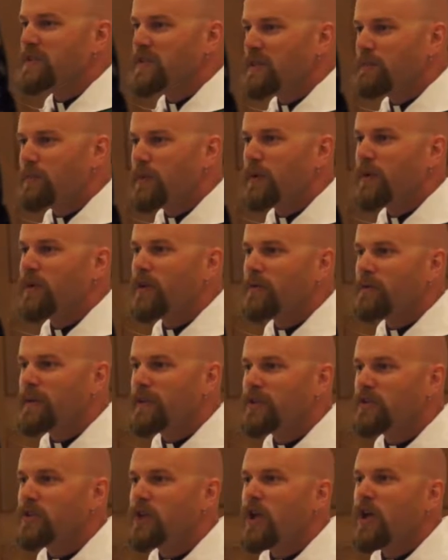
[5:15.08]
in the
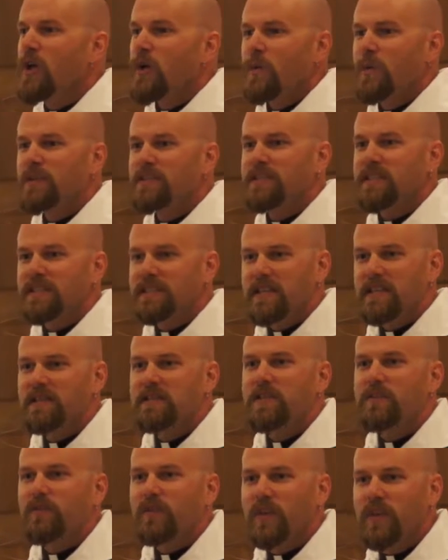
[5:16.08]
pilgrimage was the
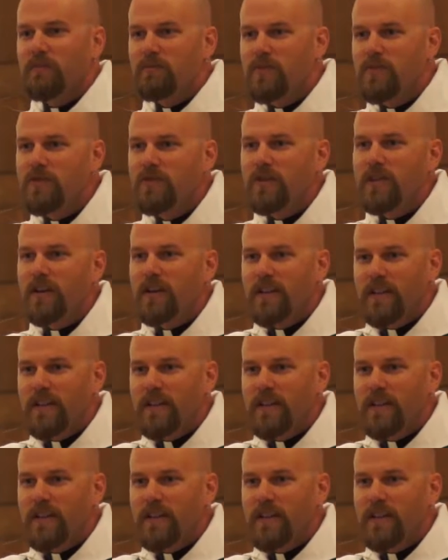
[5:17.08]
sense of community